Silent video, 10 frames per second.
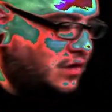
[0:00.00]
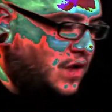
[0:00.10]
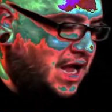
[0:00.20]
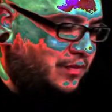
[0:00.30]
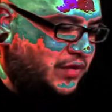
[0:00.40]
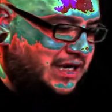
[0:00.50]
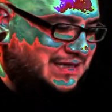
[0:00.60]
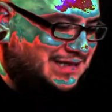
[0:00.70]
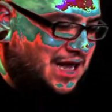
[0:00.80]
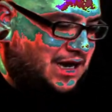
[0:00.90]
right? But
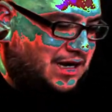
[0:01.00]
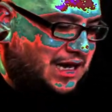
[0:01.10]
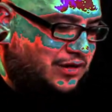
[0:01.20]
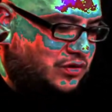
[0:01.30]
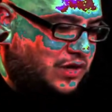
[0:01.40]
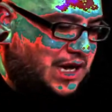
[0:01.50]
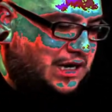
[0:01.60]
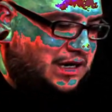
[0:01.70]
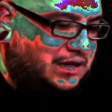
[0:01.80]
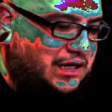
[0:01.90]
he's kind of like
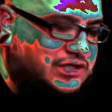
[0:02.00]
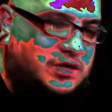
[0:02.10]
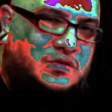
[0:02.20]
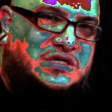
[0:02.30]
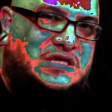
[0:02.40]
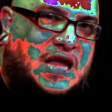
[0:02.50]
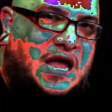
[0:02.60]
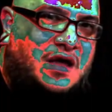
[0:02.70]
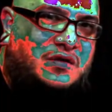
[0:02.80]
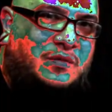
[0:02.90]
created his own
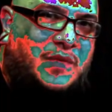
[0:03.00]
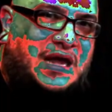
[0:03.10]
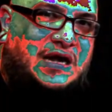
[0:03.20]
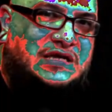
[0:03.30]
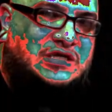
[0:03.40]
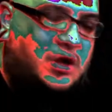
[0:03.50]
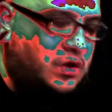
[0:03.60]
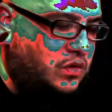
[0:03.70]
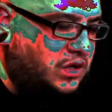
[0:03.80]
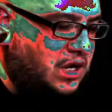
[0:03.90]
sound, made it his
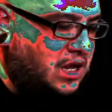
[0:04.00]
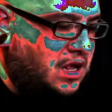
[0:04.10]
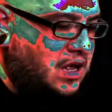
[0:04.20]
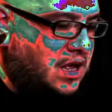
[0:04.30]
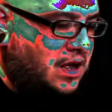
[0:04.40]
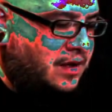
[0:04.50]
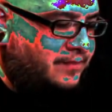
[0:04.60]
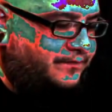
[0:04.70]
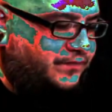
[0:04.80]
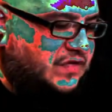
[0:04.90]
own.
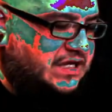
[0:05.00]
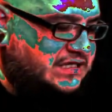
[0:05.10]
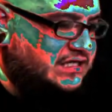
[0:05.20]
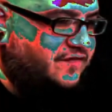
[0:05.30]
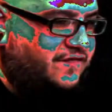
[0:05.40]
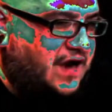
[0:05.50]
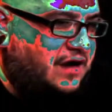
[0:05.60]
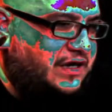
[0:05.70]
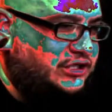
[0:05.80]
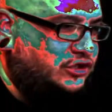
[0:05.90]
This is a
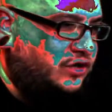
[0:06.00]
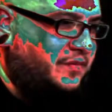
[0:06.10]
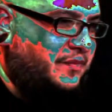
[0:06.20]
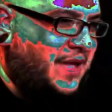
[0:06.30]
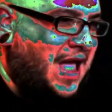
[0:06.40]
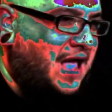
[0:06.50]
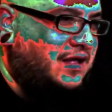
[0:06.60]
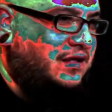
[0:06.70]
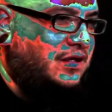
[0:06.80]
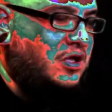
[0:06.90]
very stripped back,